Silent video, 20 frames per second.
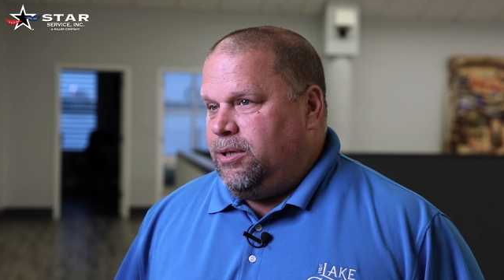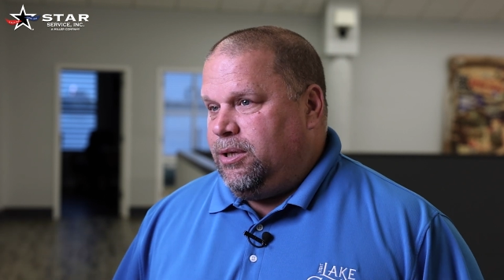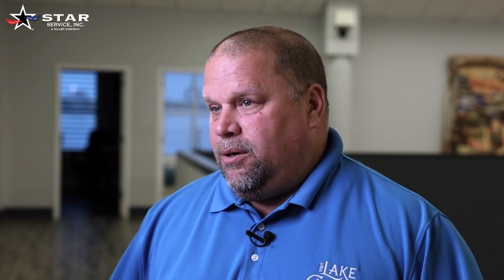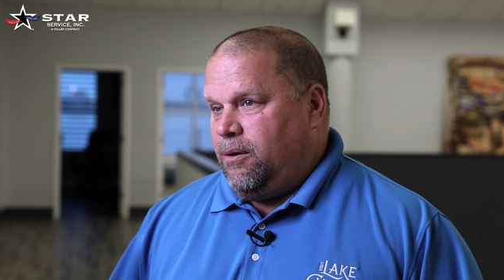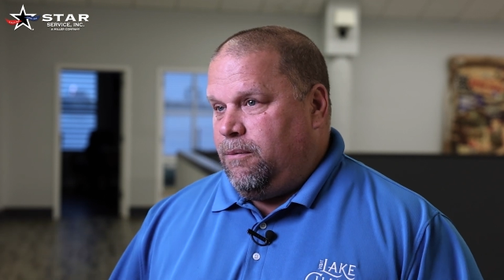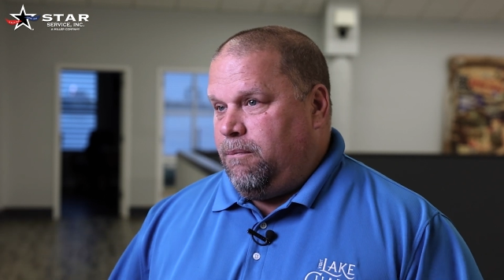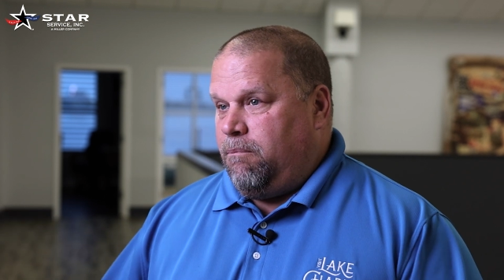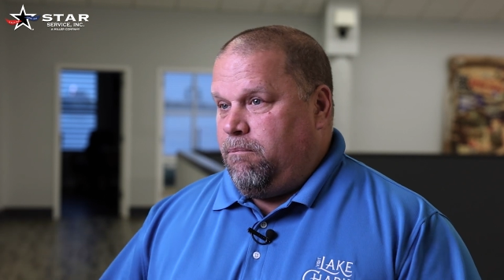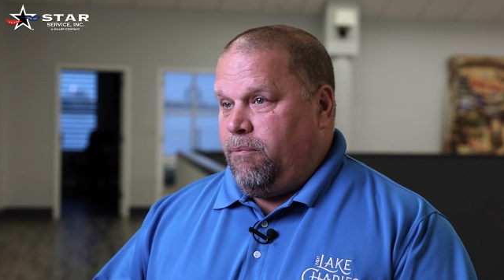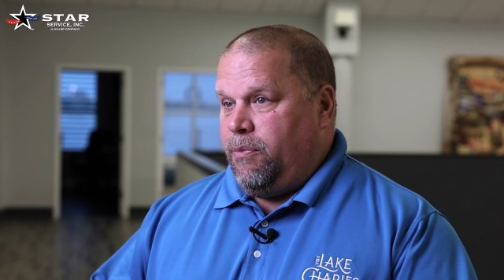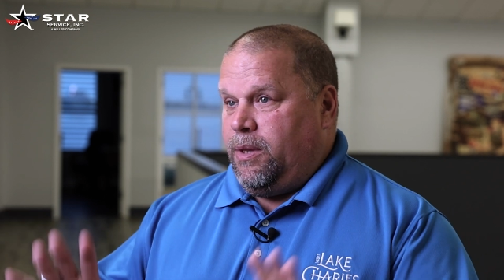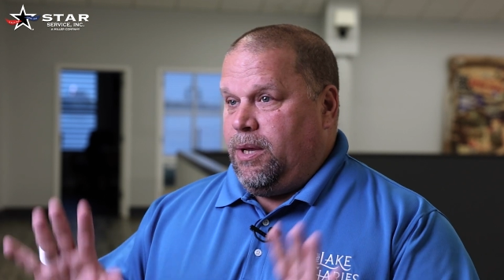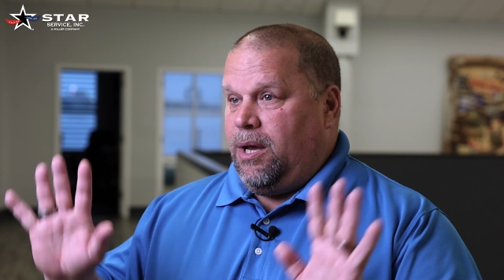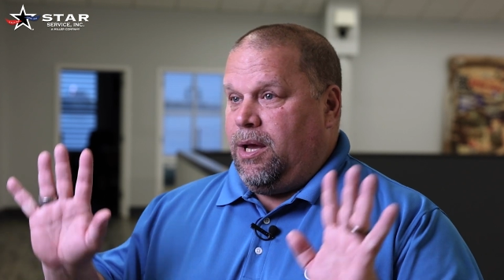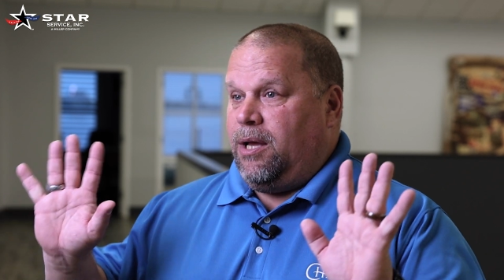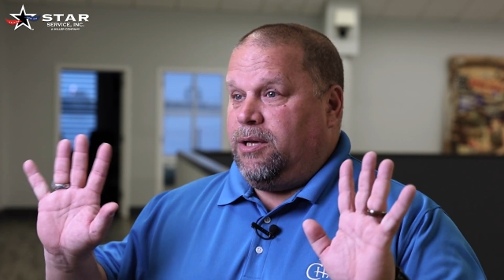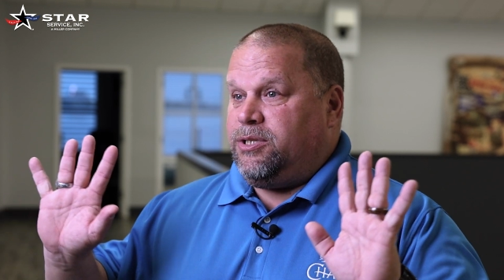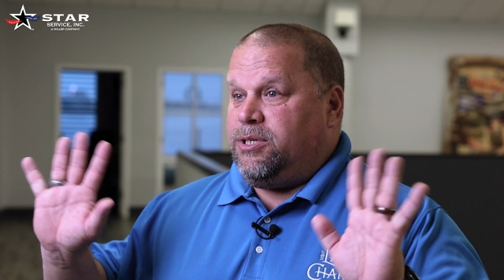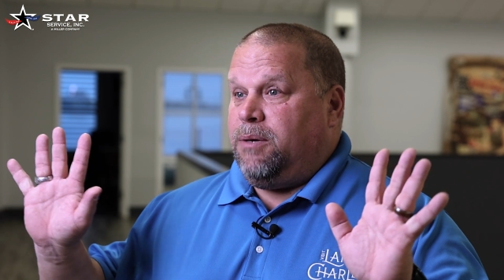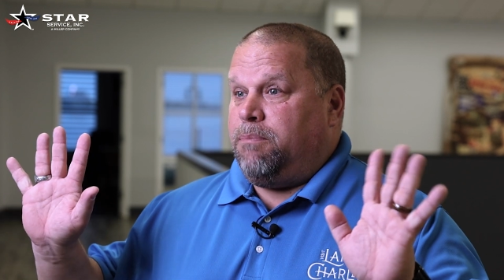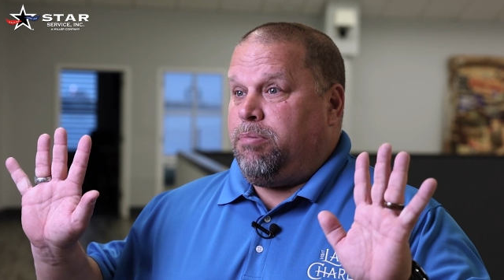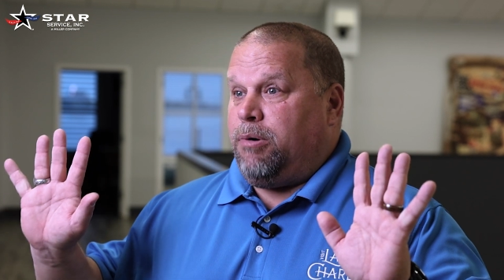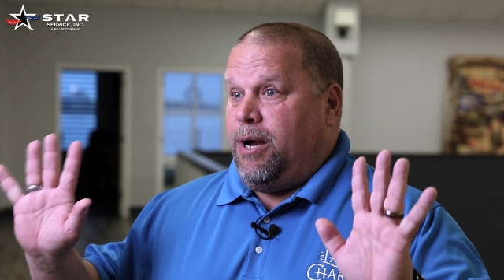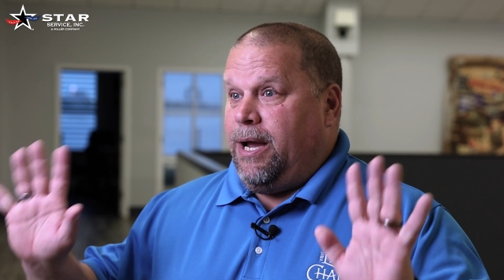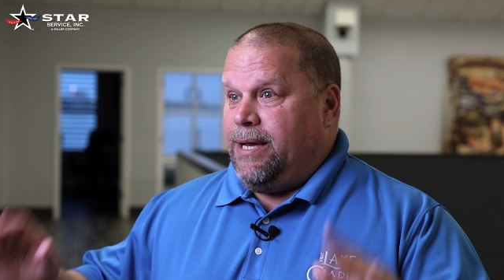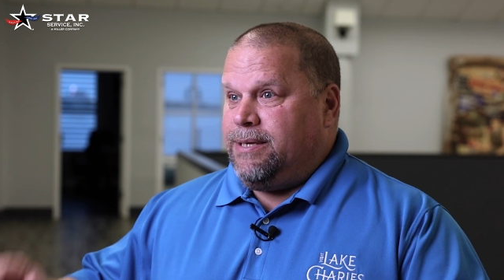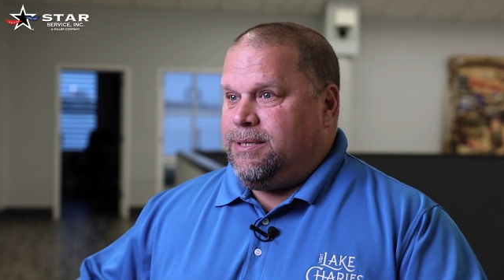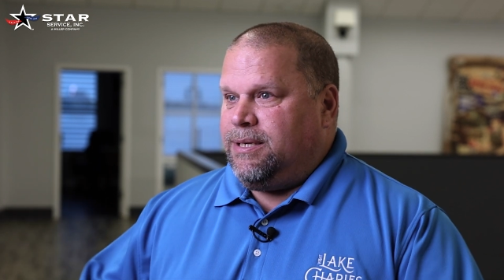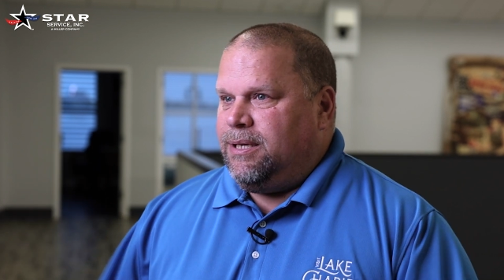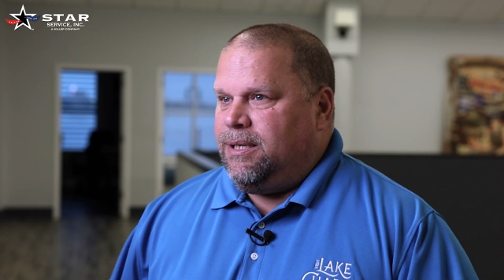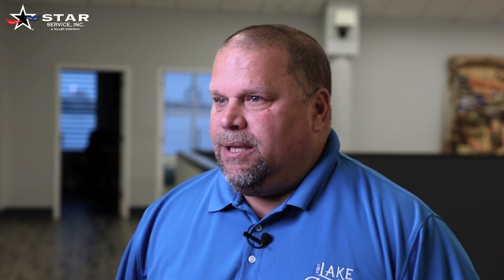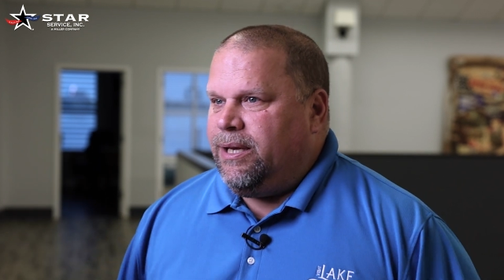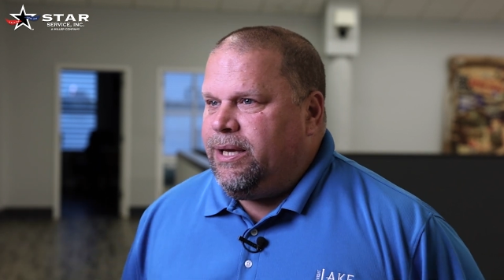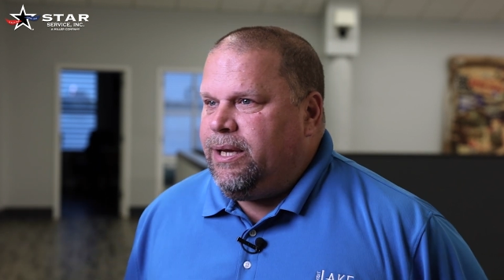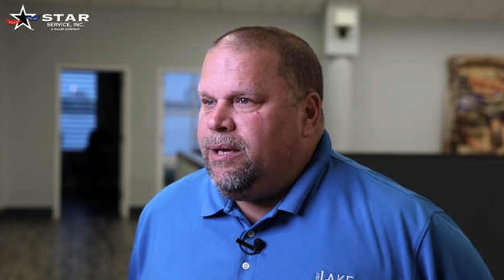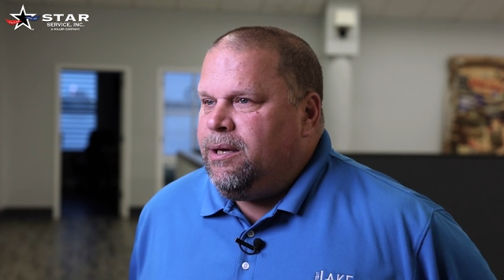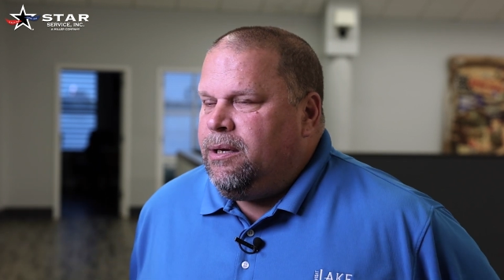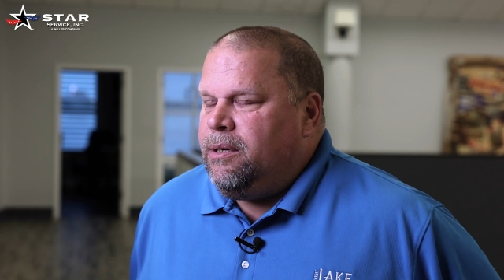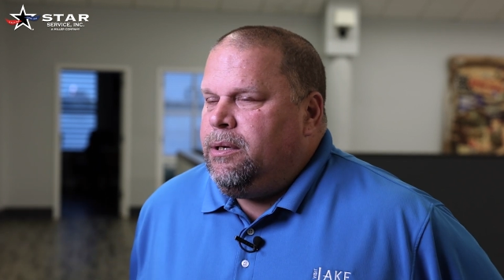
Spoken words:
you know, surprisingly.